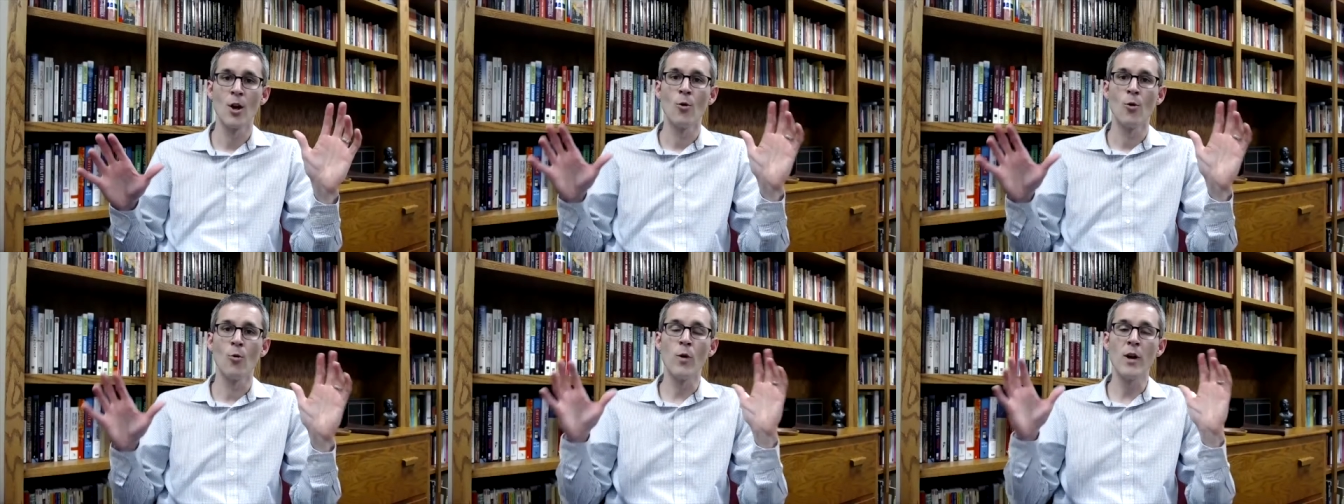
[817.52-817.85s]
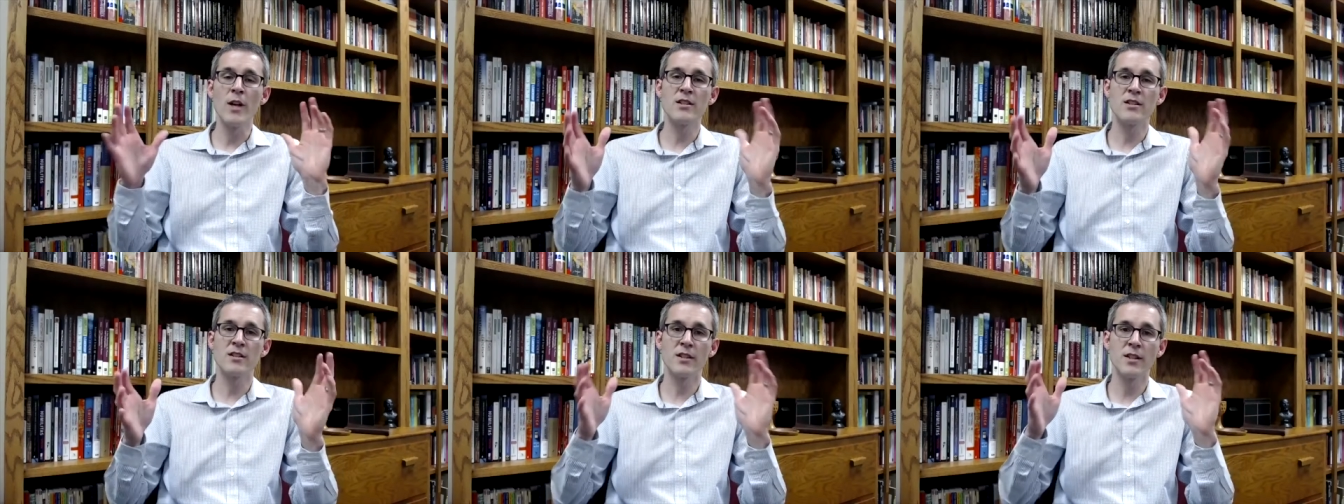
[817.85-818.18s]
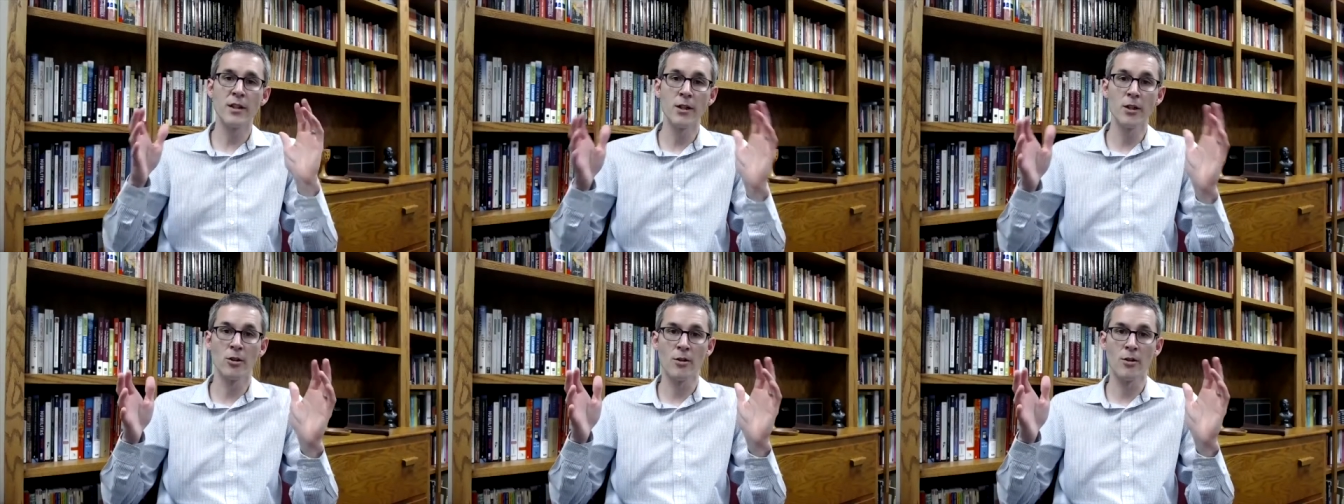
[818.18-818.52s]
we
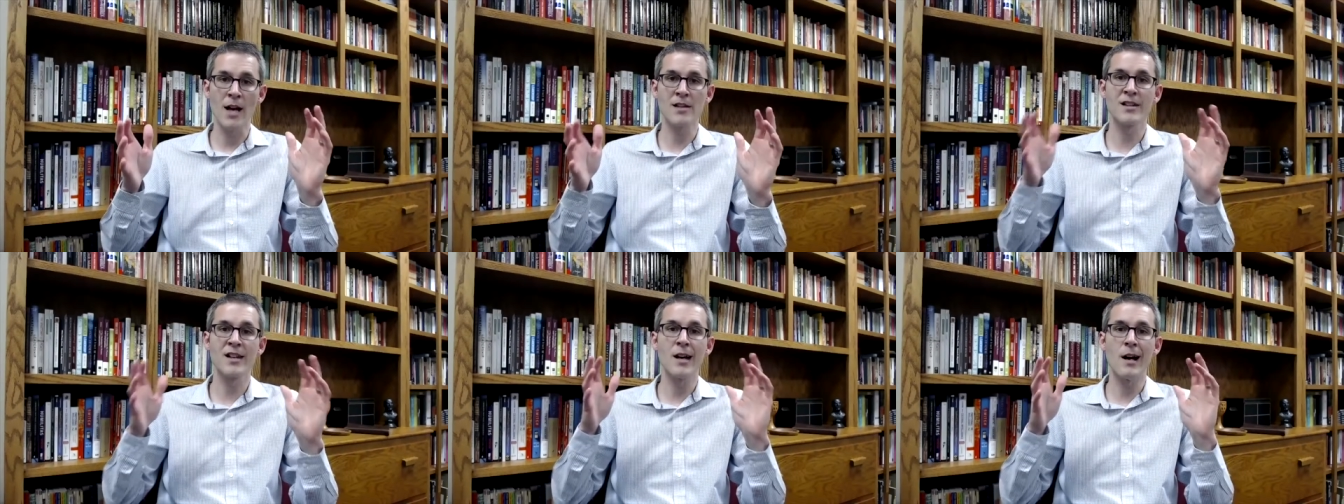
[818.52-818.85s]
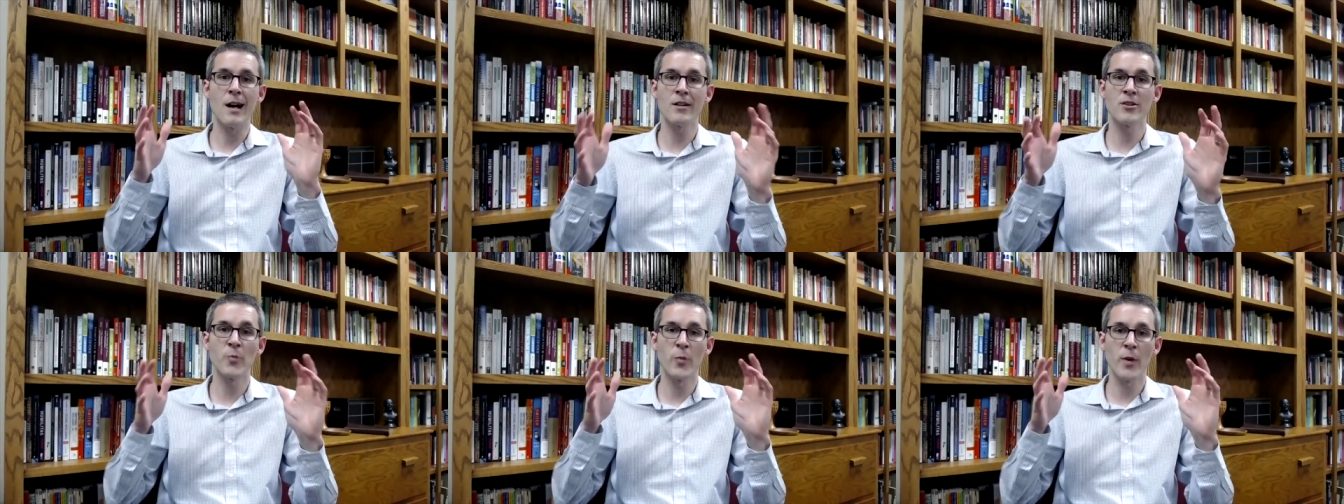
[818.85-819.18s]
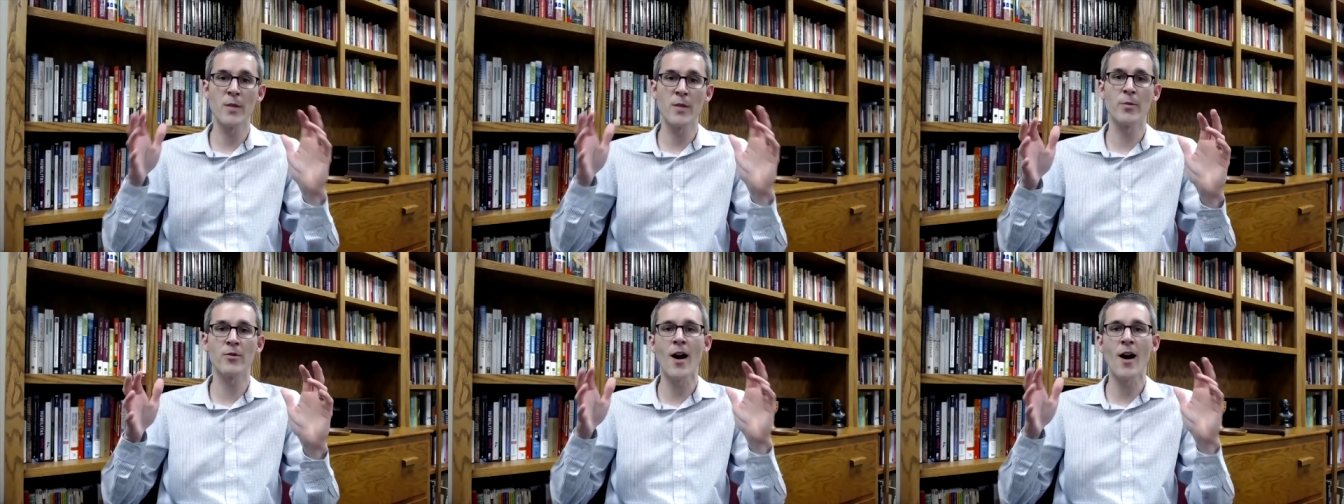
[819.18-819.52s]
still as god's
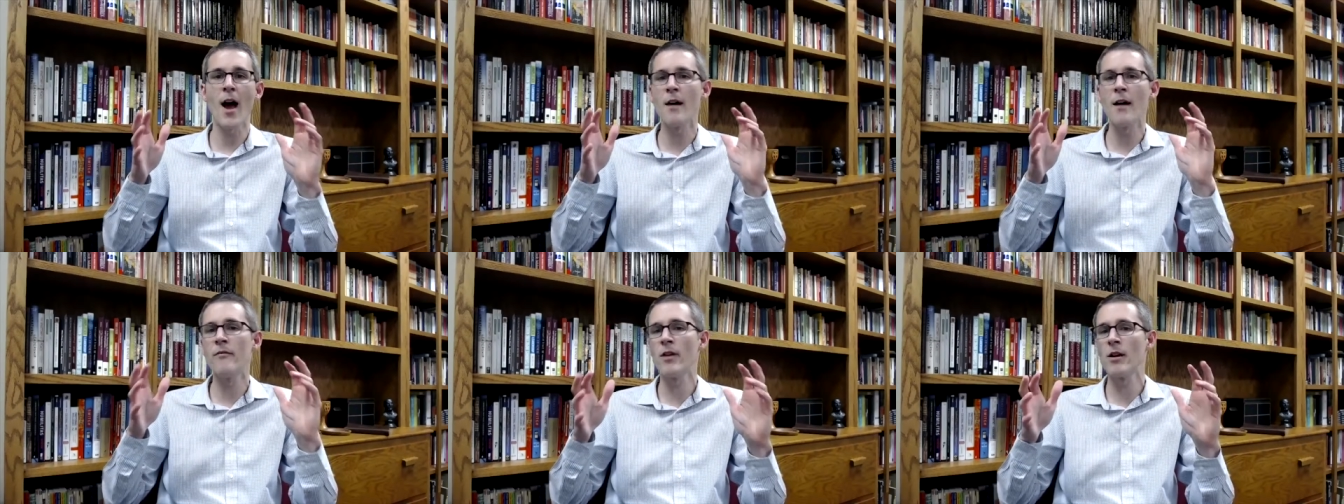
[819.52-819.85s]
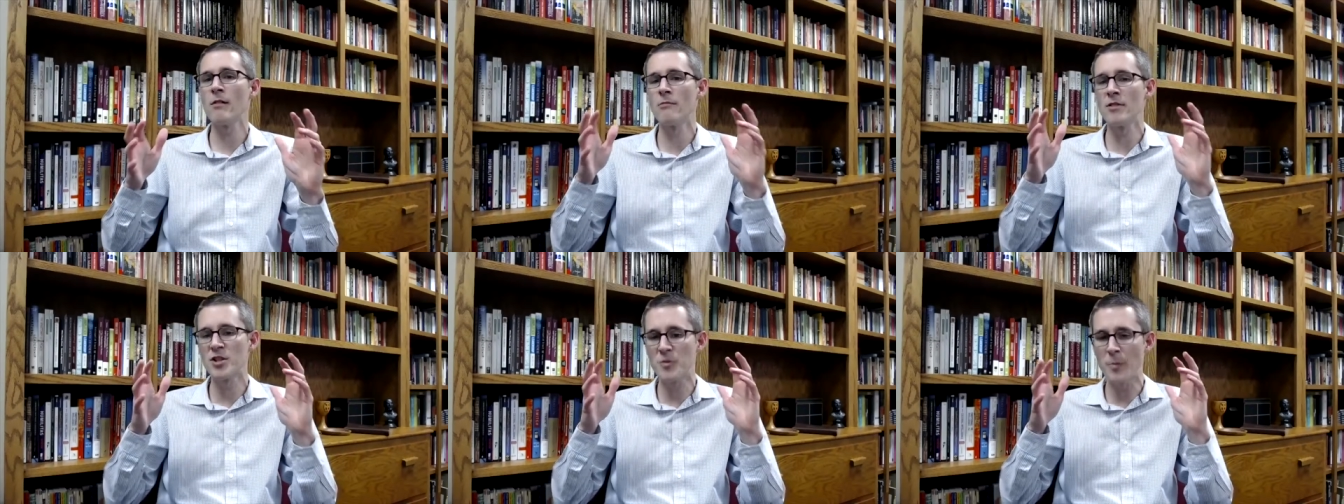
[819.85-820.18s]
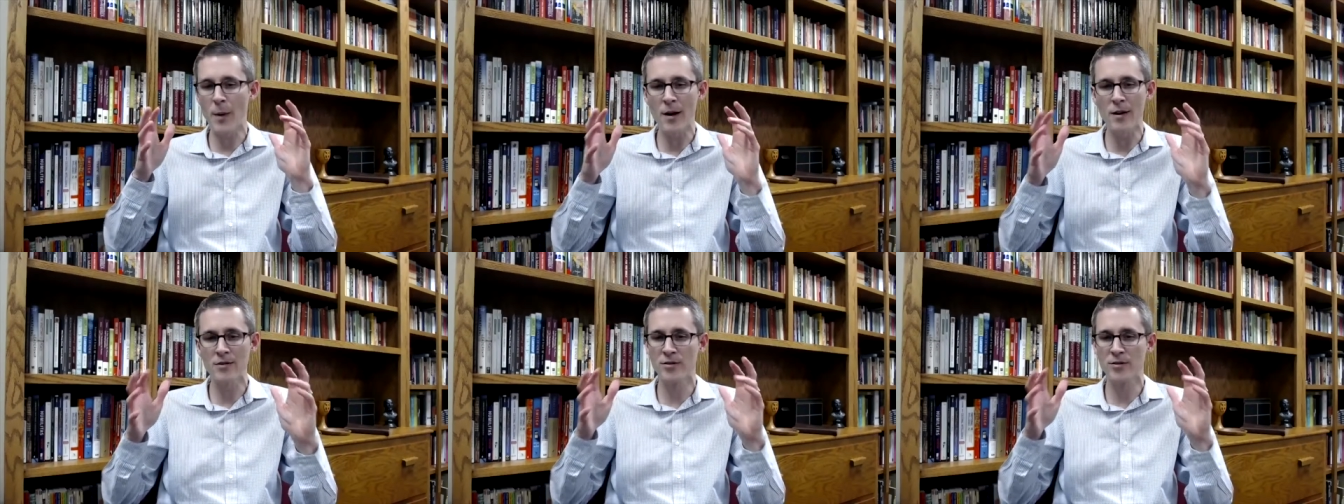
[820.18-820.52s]
people have a
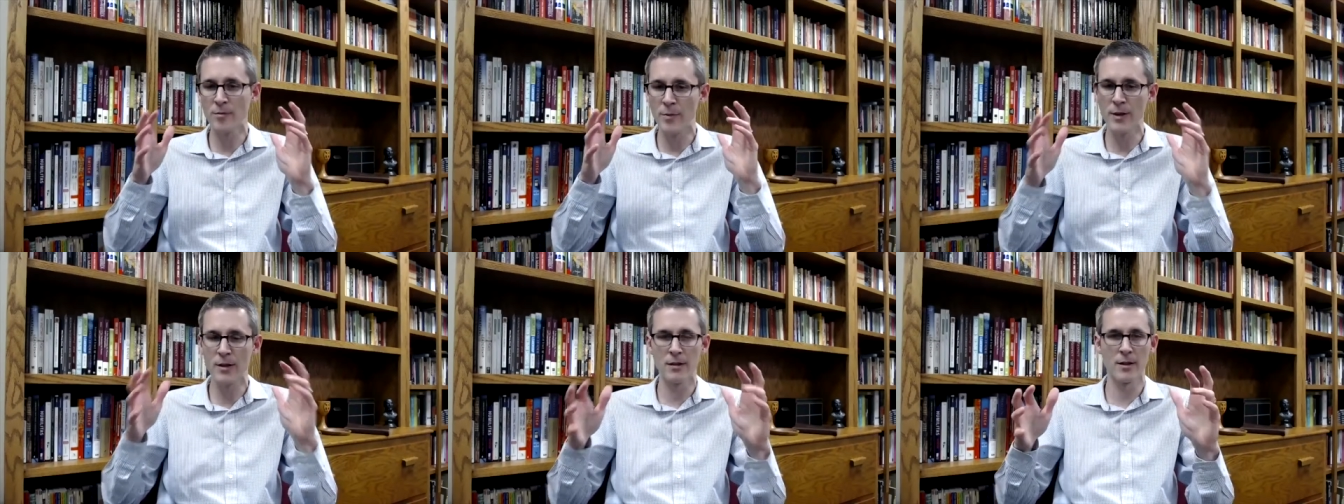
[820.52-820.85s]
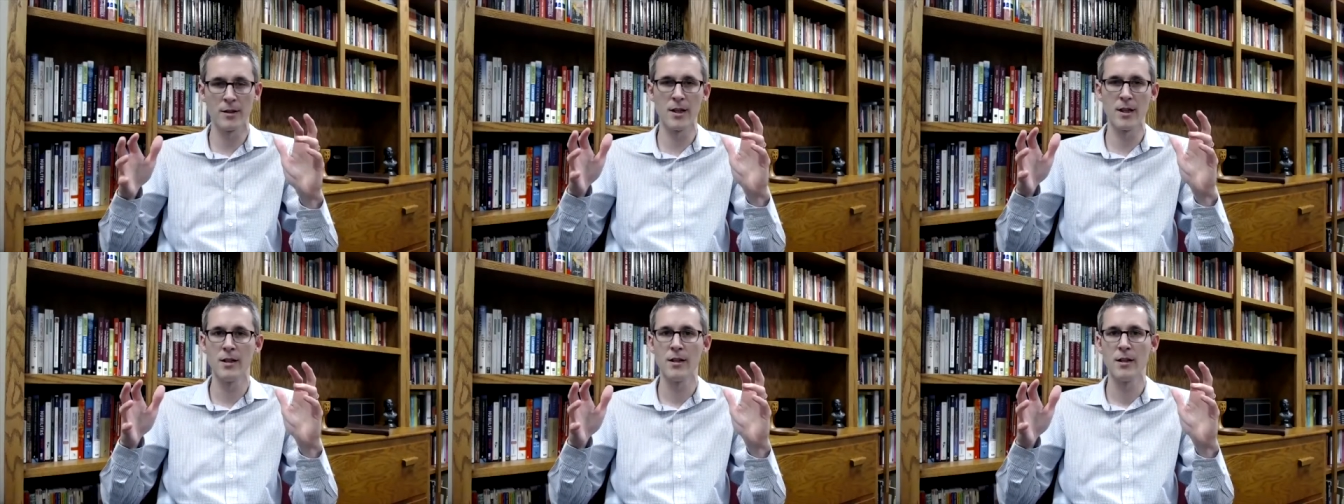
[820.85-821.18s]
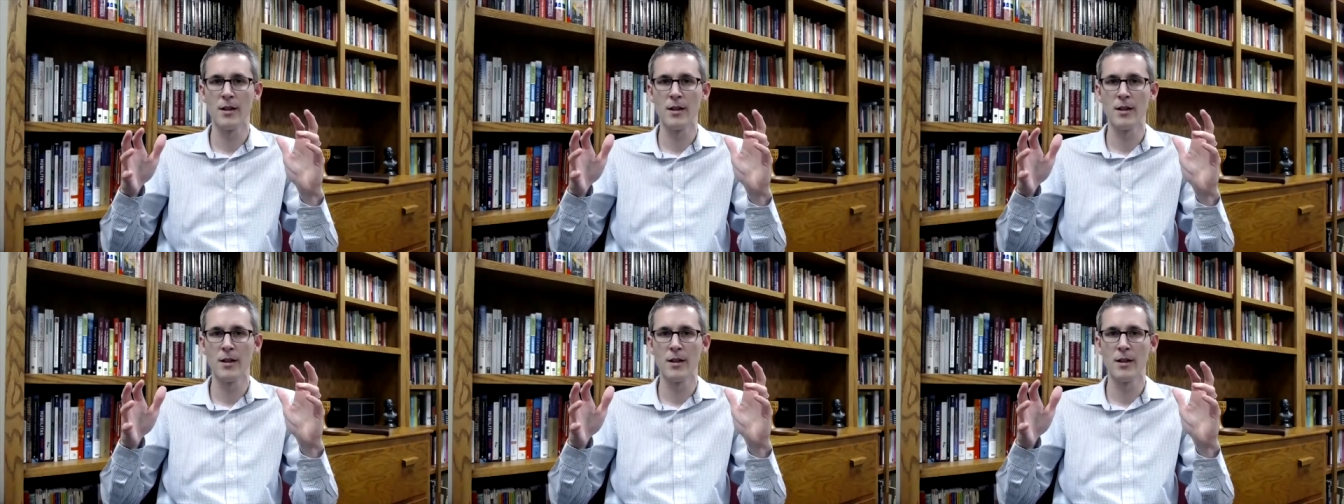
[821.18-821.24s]
responsibility